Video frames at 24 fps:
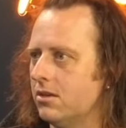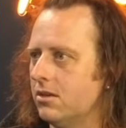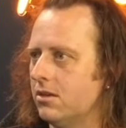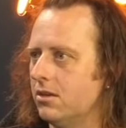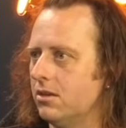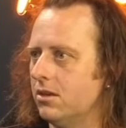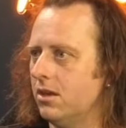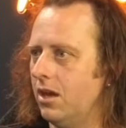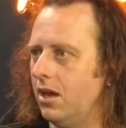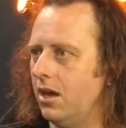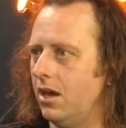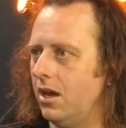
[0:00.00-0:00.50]

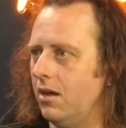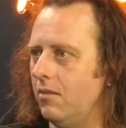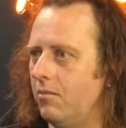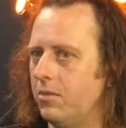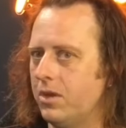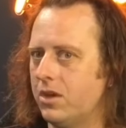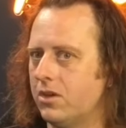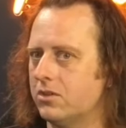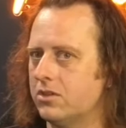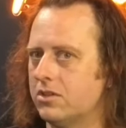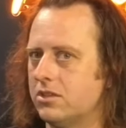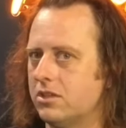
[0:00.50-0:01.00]
Um,
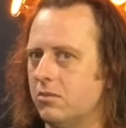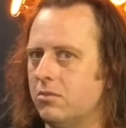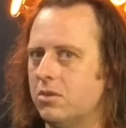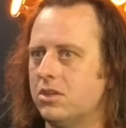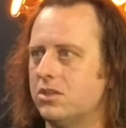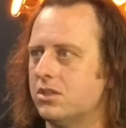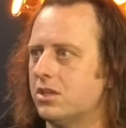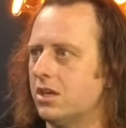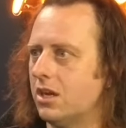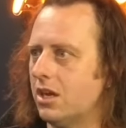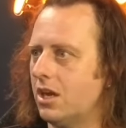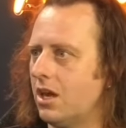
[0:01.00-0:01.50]
because somebody's
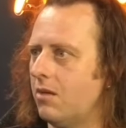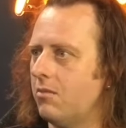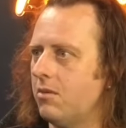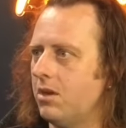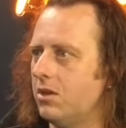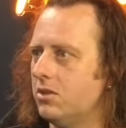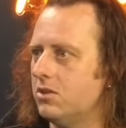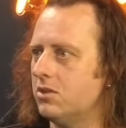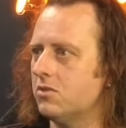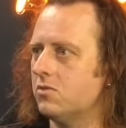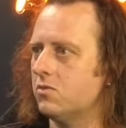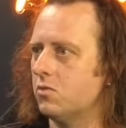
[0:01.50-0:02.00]
going to come in
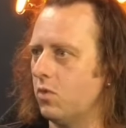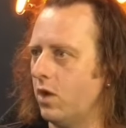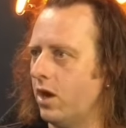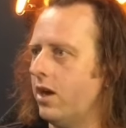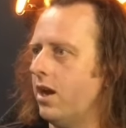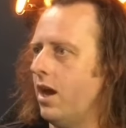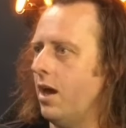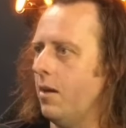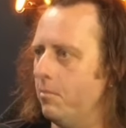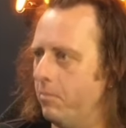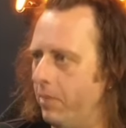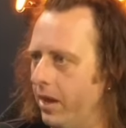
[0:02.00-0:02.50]
and just run
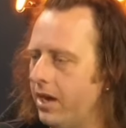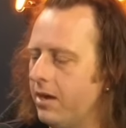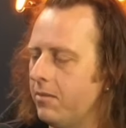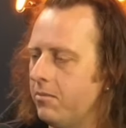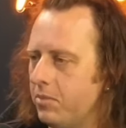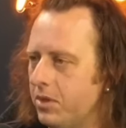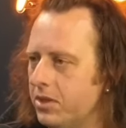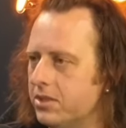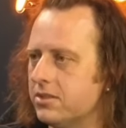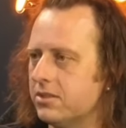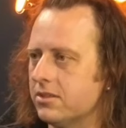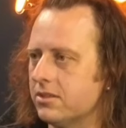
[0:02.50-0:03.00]
a better
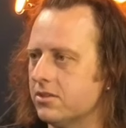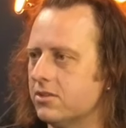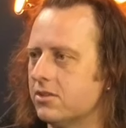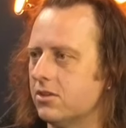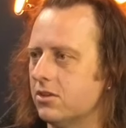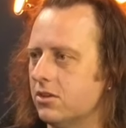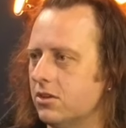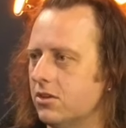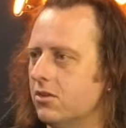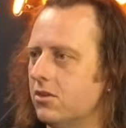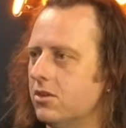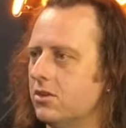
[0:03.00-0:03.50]
business than
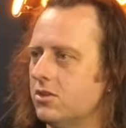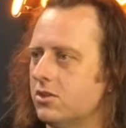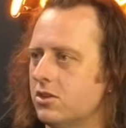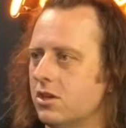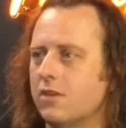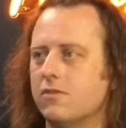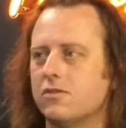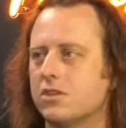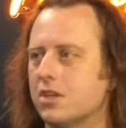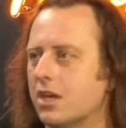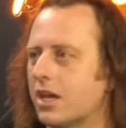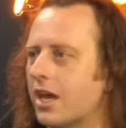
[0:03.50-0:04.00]
you that
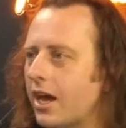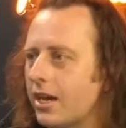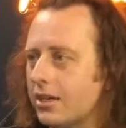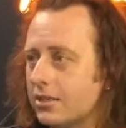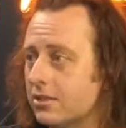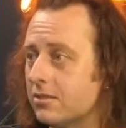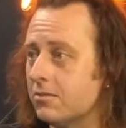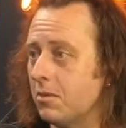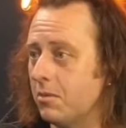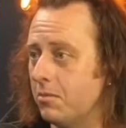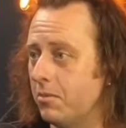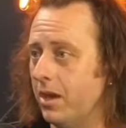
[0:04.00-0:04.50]
serves the
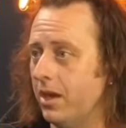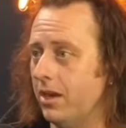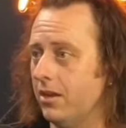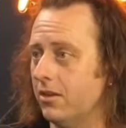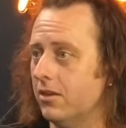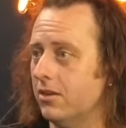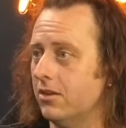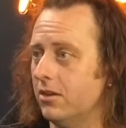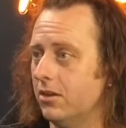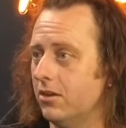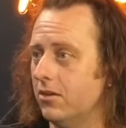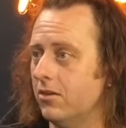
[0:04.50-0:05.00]
customer better
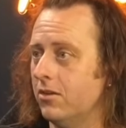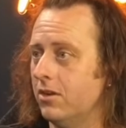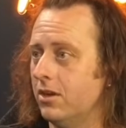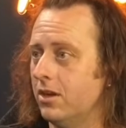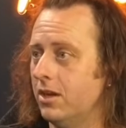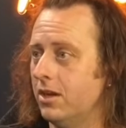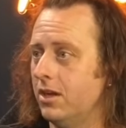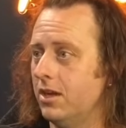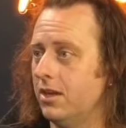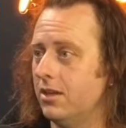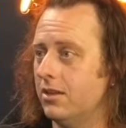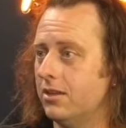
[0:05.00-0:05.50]
than you.
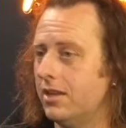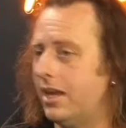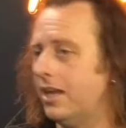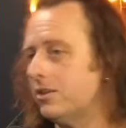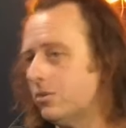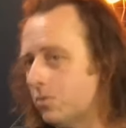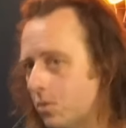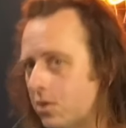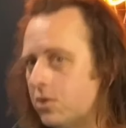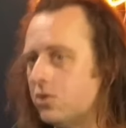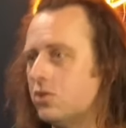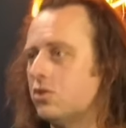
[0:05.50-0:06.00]
That's
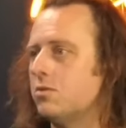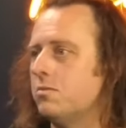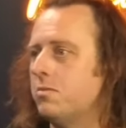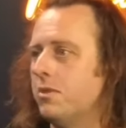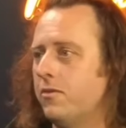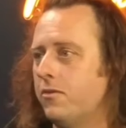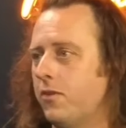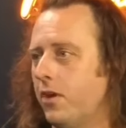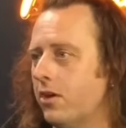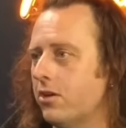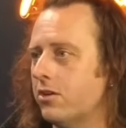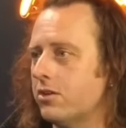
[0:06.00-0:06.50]
what you should be
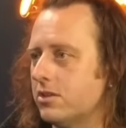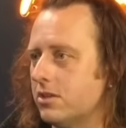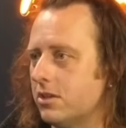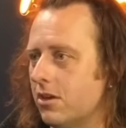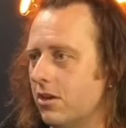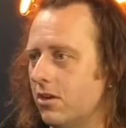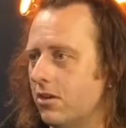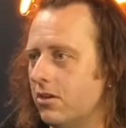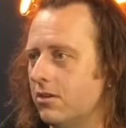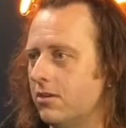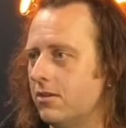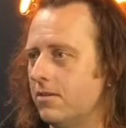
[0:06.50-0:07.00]
focusing
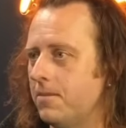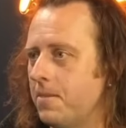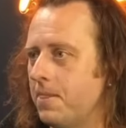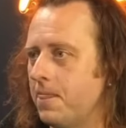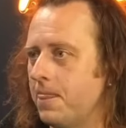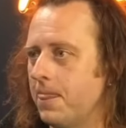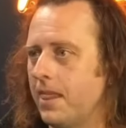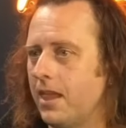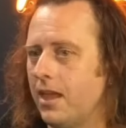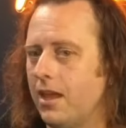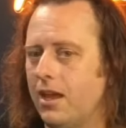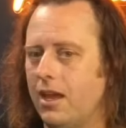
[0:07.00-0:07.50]
on.
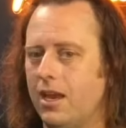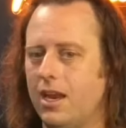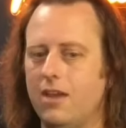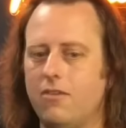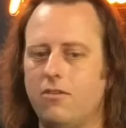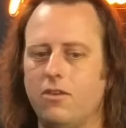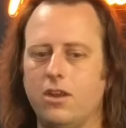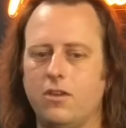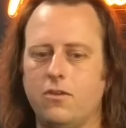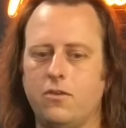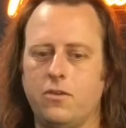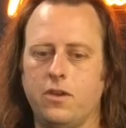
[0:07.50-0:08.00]
And even
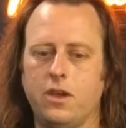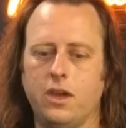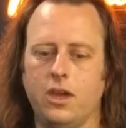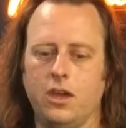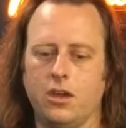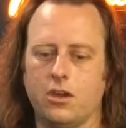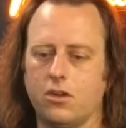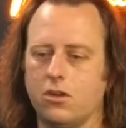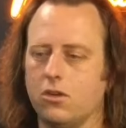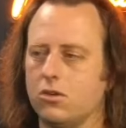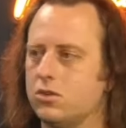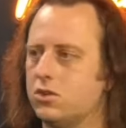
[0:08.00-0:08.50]
if
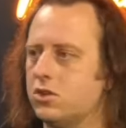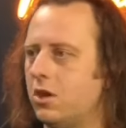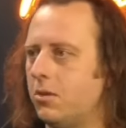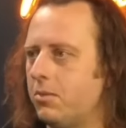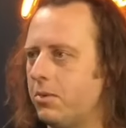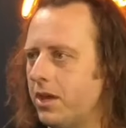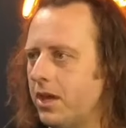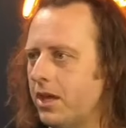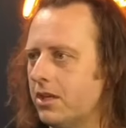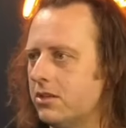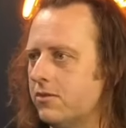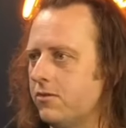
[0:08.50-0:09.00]
Google Shopping
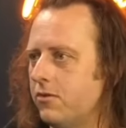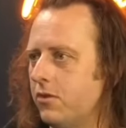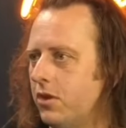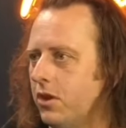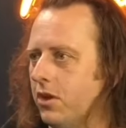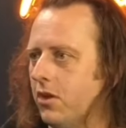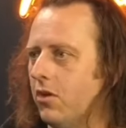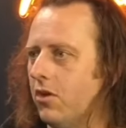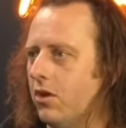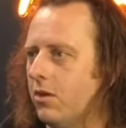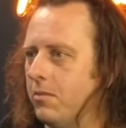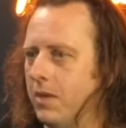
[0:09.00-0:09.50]
gets fully
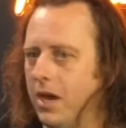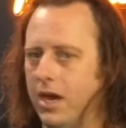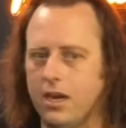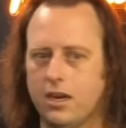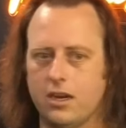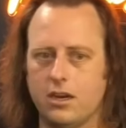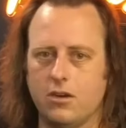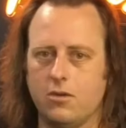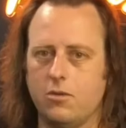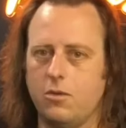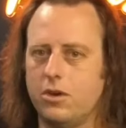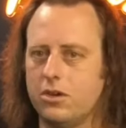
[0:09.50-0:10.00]
automated
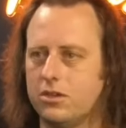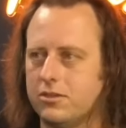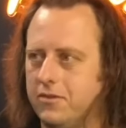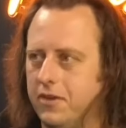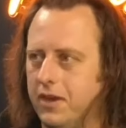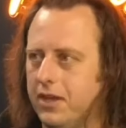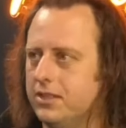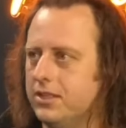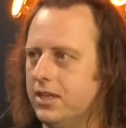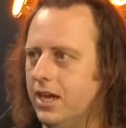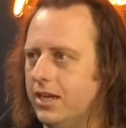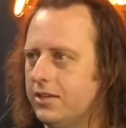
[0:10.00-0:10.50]
and it works
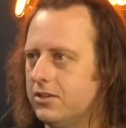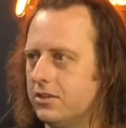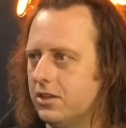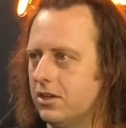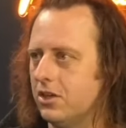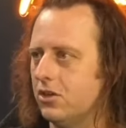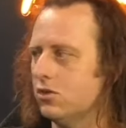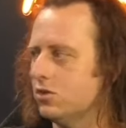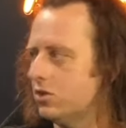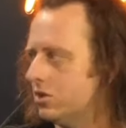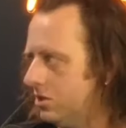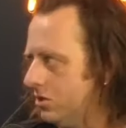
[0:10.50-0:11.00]
fantastic,
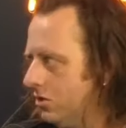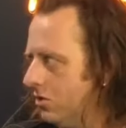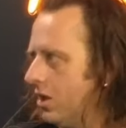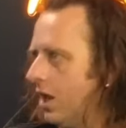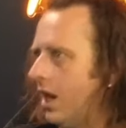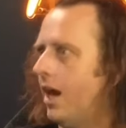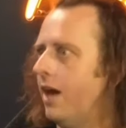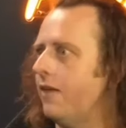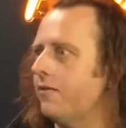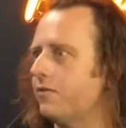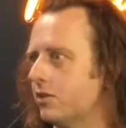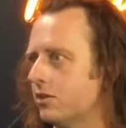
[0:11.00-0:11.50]
you're still going to
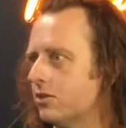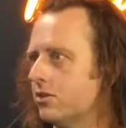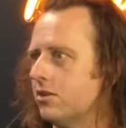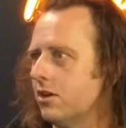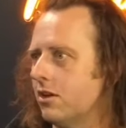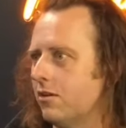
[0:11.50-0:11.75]
have to serve a